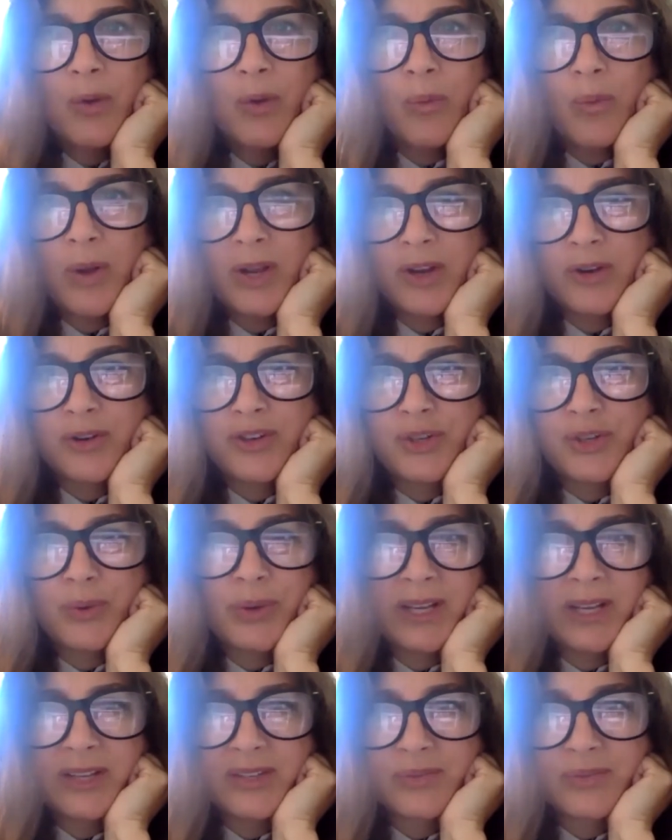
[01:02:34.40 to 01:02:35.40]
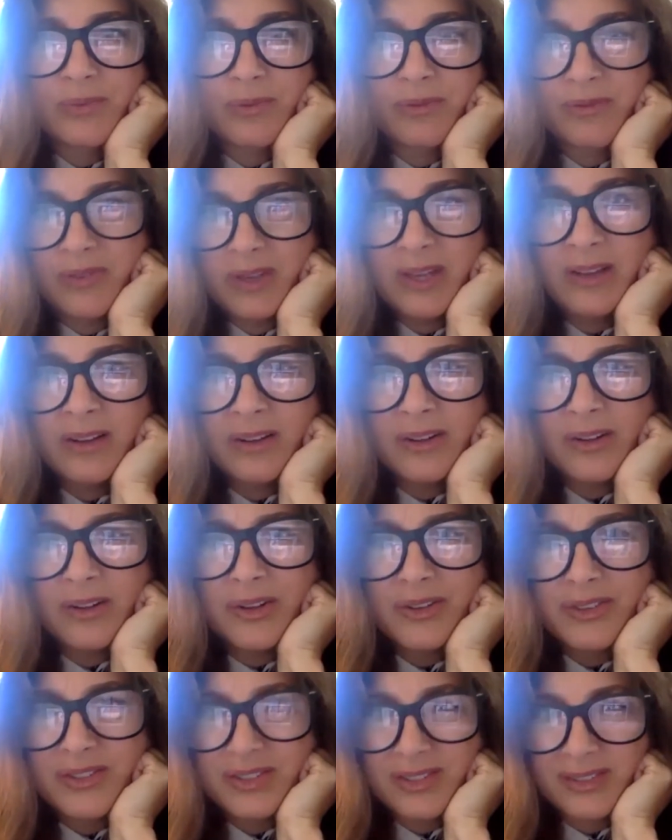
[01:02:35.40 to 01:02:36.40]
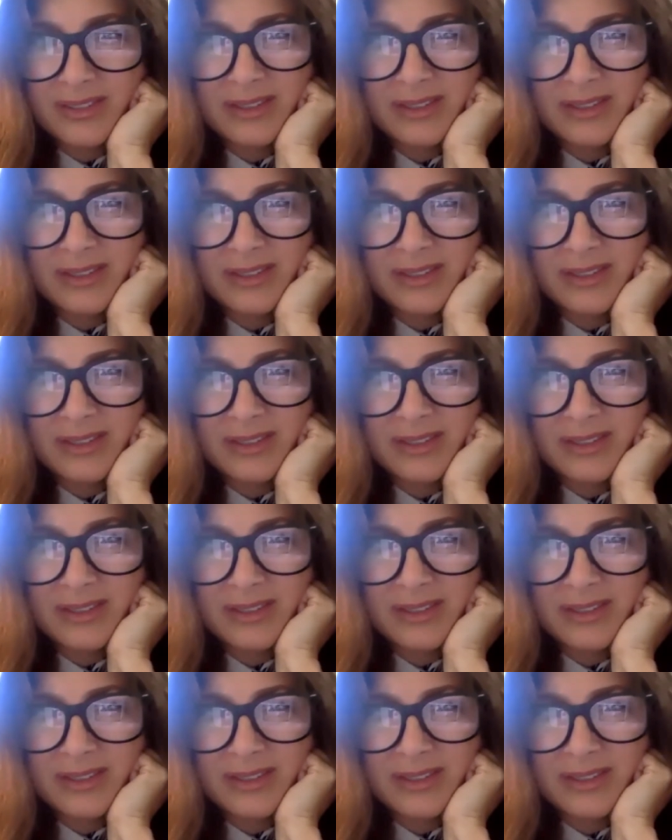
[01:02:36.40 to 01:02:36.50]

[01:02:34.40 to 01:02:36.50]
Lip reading: what you're doing is revealed.